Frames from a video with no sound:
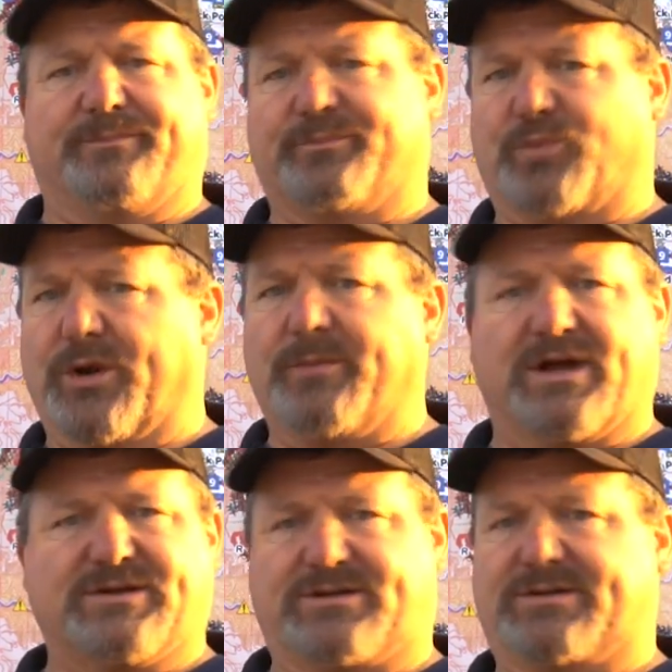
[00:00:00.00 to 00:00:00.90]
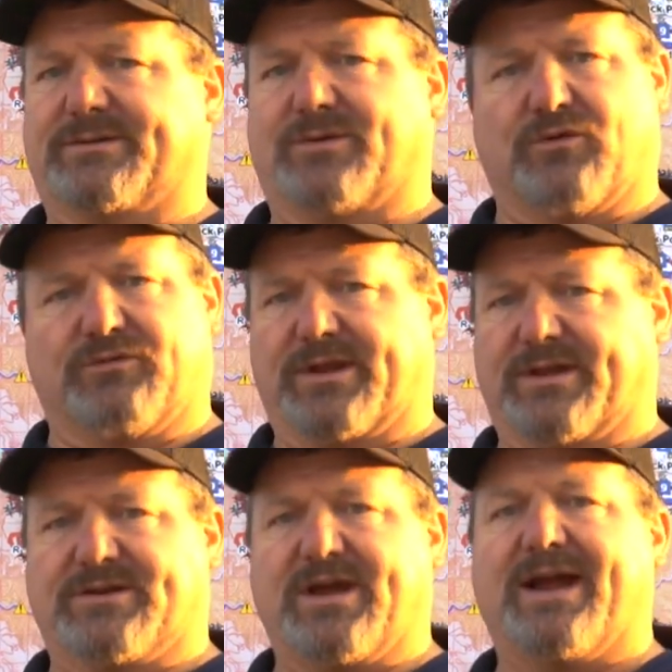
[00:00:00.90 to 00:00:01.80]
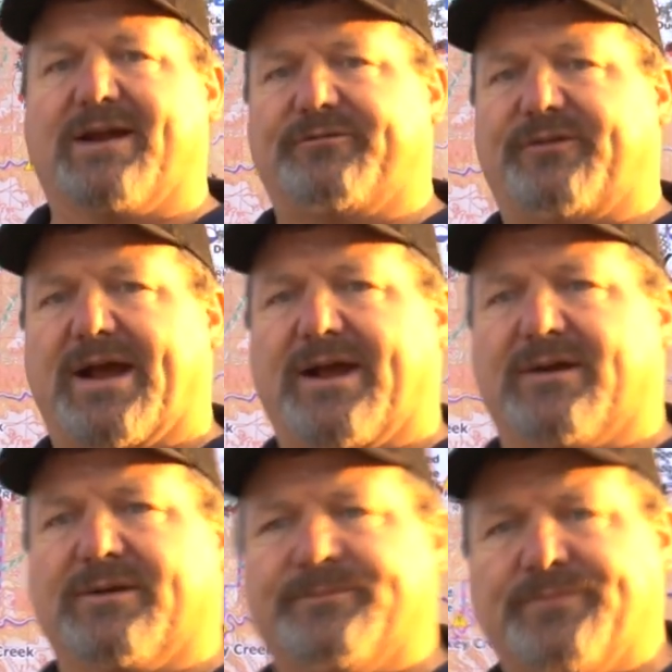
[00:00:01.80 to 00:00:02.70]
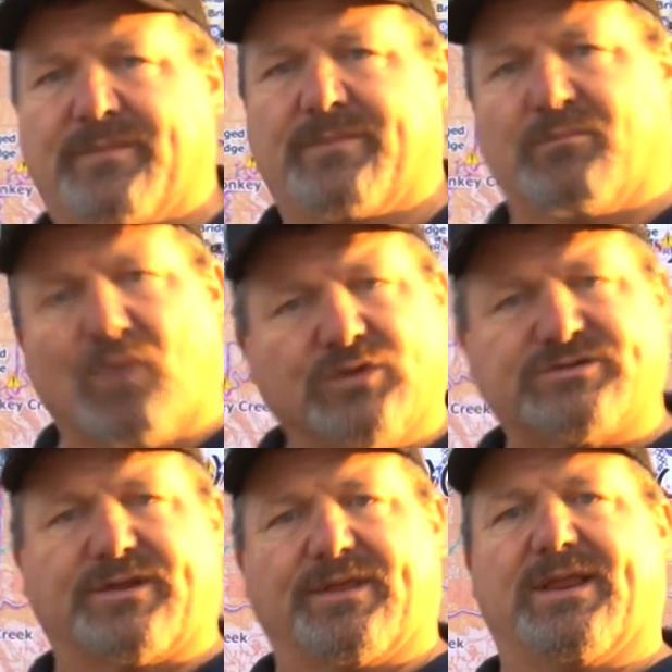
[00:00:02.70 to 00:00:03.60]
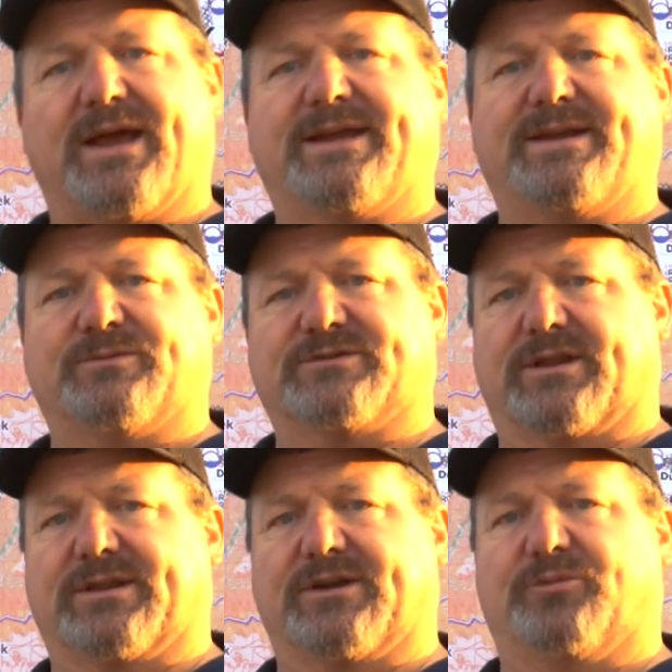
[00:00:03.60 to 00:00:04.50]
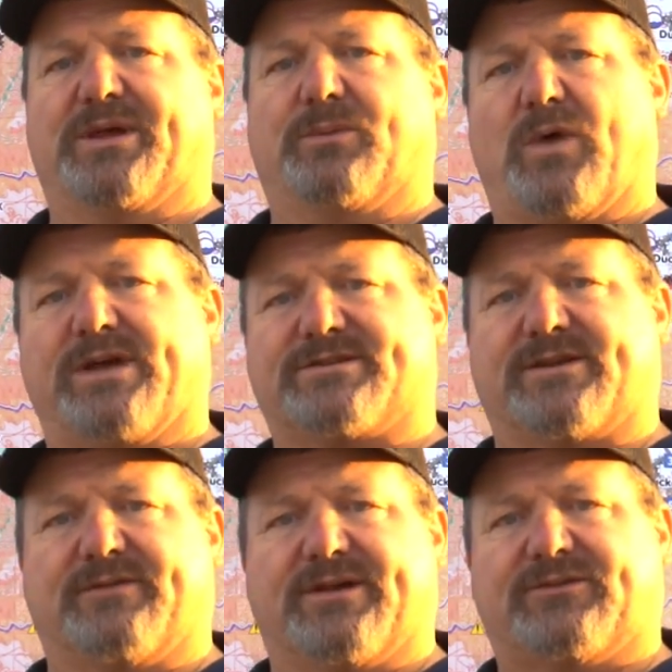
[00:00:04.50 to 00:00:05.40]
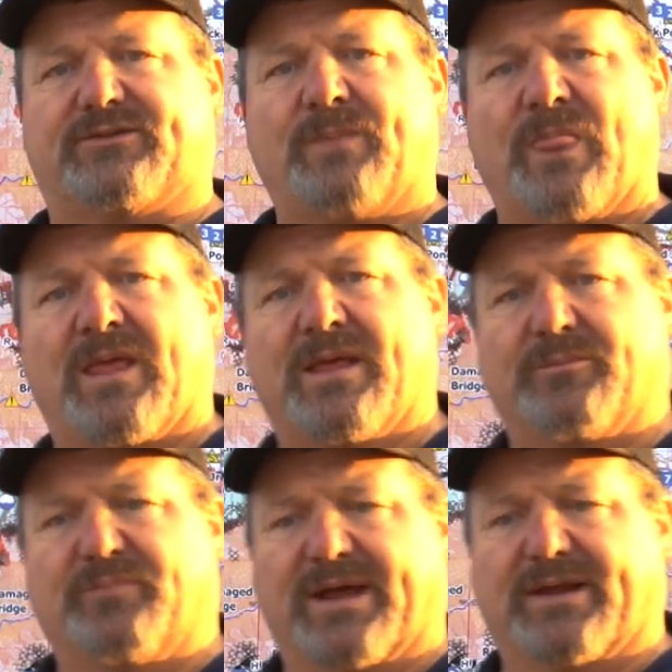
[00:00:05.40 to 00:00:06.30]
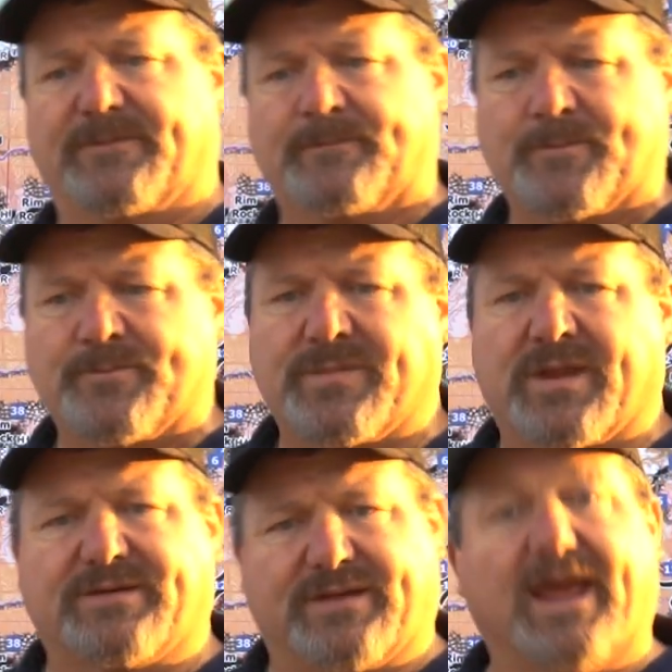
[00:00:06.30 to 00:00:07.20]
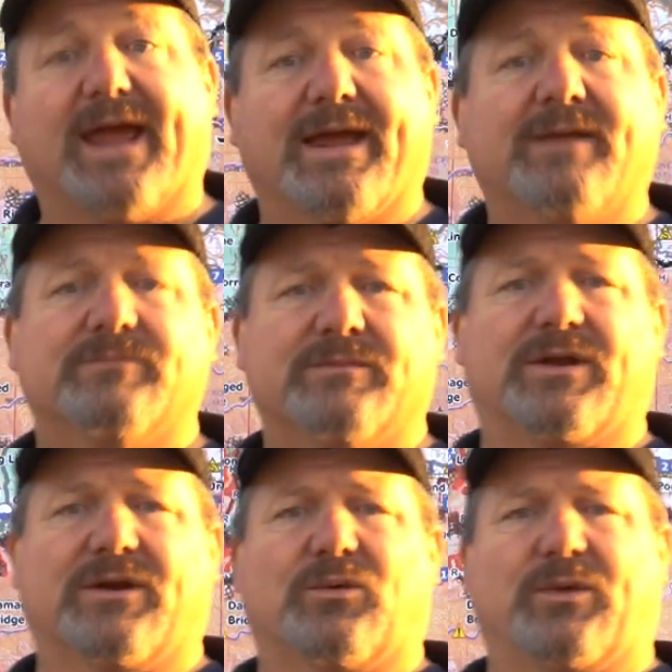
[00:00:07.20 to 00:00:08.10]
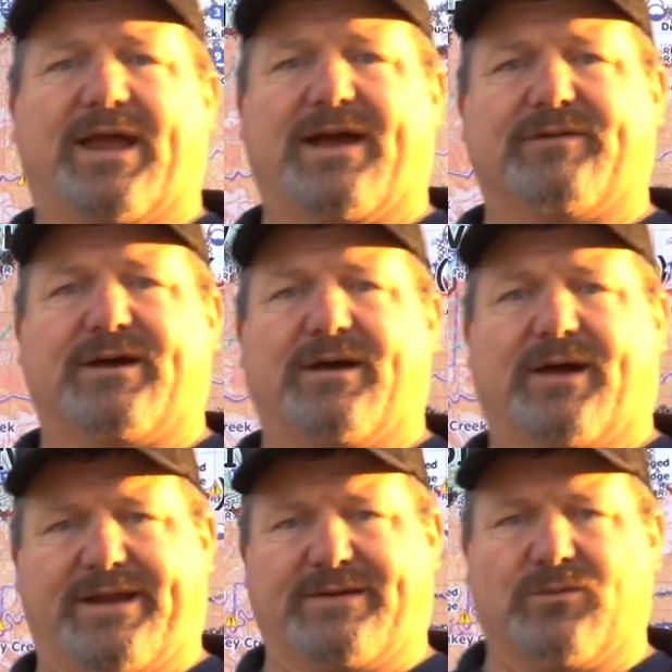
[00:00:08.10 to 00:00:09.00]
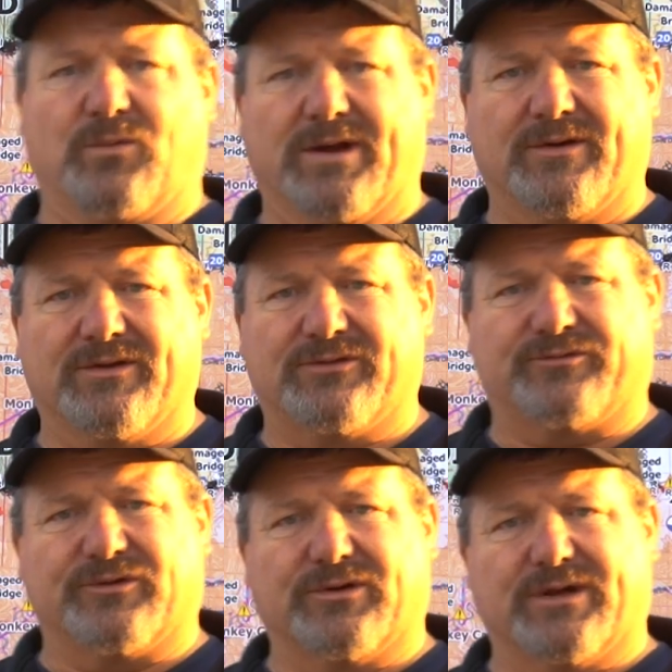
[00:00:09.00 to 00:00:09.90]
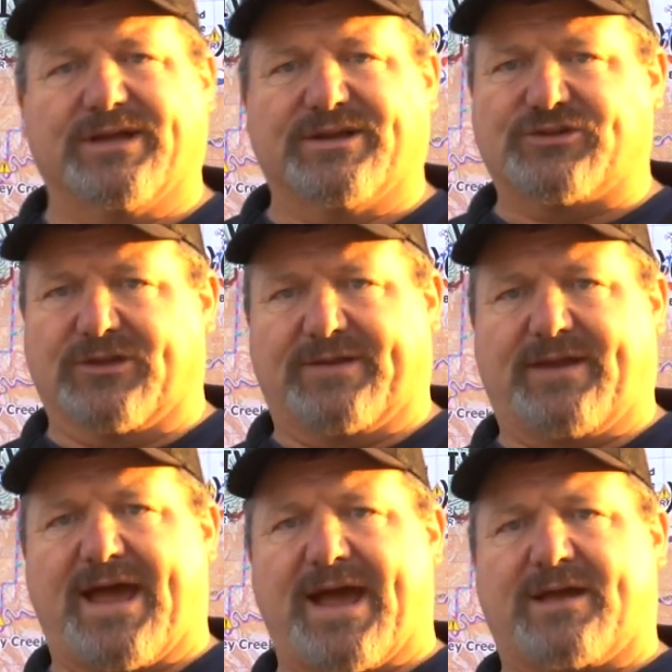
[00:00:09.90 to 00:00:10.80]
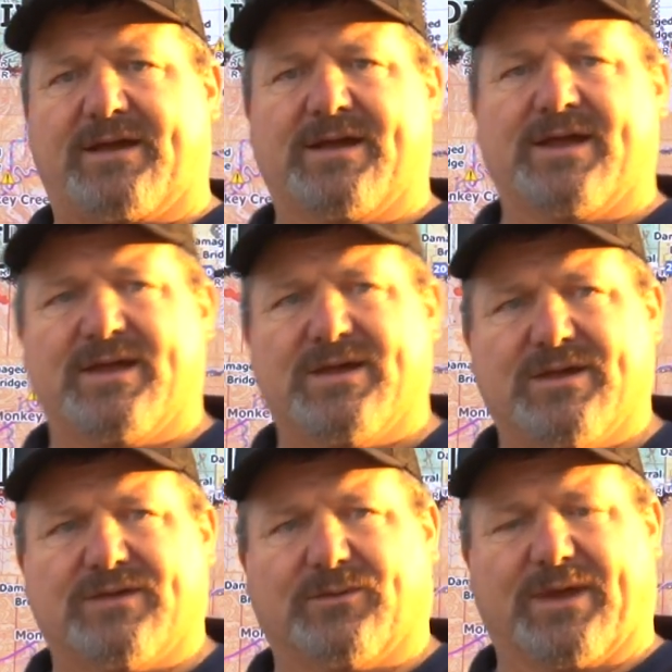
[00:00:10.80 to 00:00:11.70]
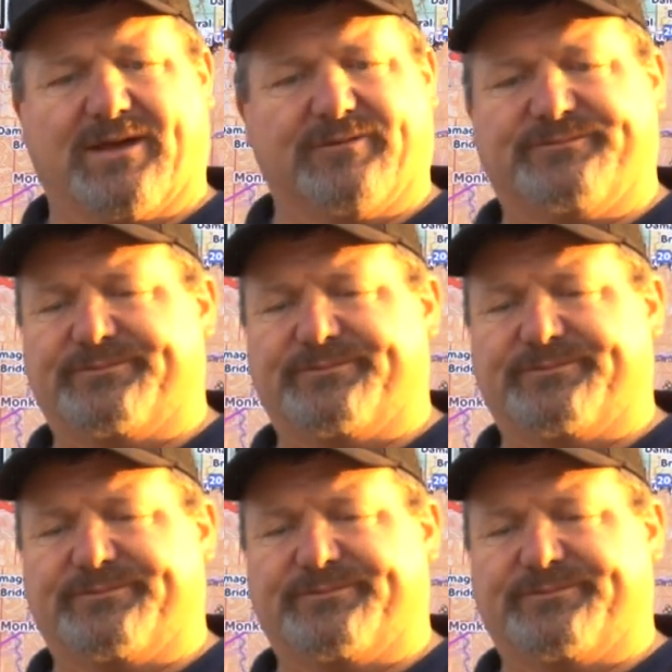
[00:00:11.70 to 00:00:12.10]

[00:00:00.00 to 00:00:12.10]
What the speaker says: pretty much over the entire fire. Most of the lightning was a little bit west of us, but today, we have a heightened awareness for initial attack. So we have